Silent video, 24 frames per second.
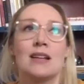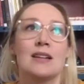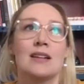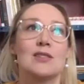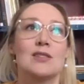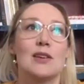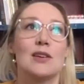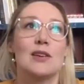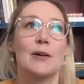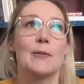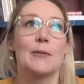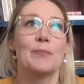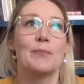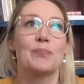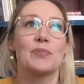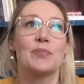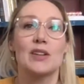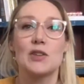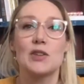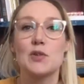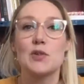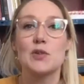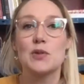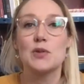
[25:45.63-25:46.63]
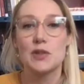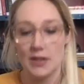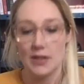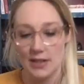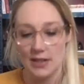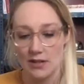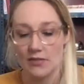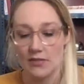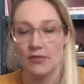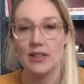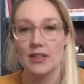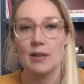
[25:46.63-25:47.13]
So you
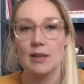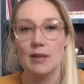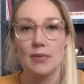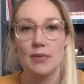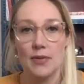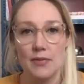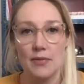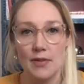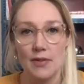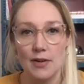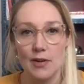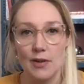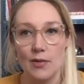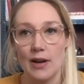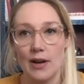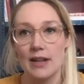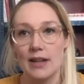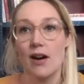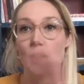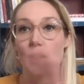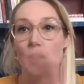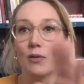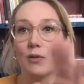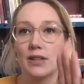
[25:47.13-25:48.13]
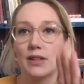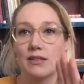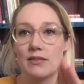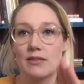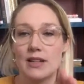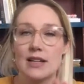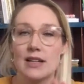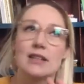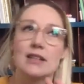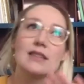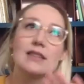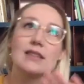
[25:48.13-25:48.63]
could flip through and only
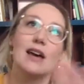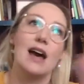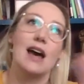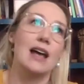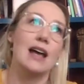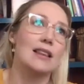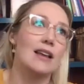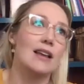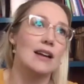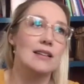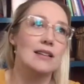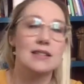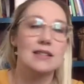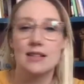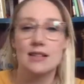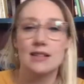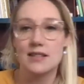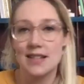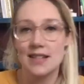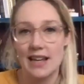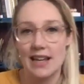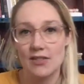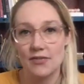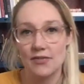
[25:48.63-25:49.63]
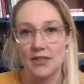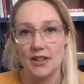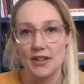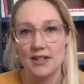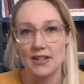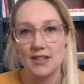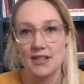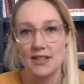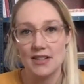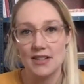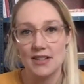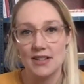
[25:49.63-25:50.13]
read the headlines and stand
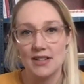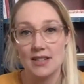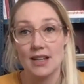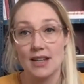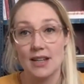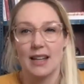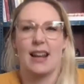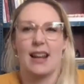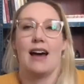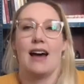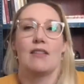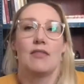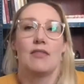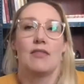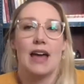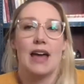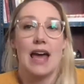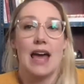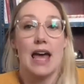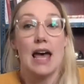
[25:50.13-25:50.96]
firsts and have